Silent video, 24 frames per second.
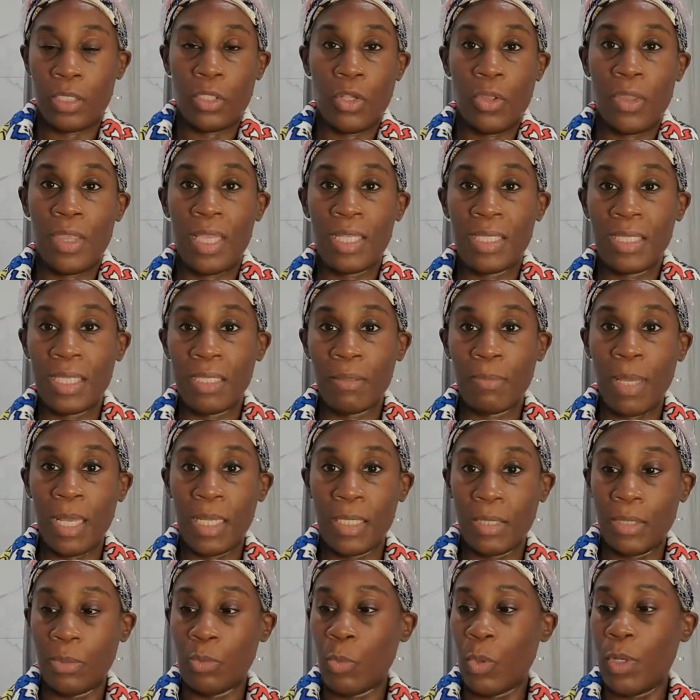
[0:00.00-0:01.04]
So this is my
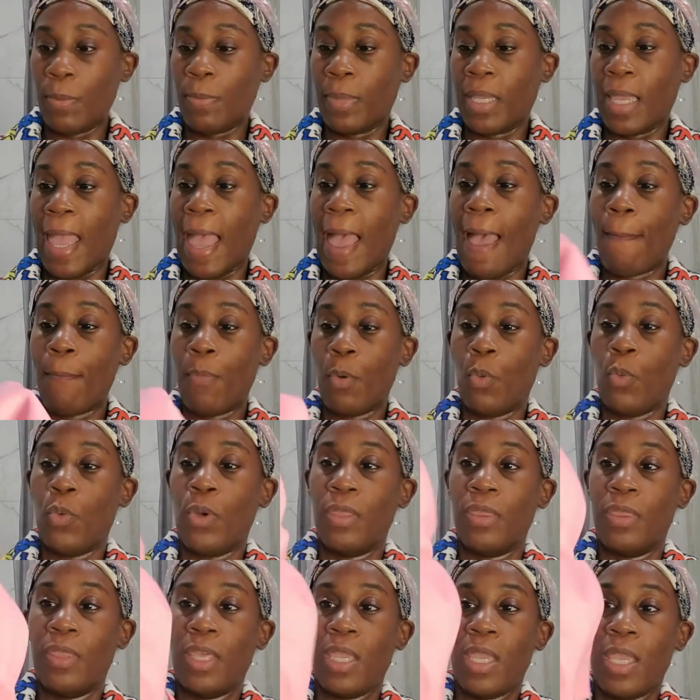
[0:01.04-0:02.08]
swim cap
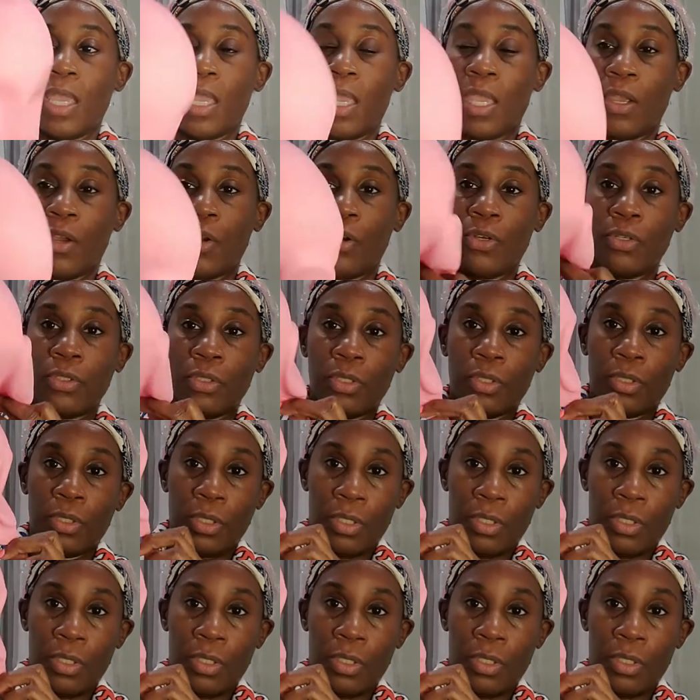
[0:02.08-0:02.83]
with the ears.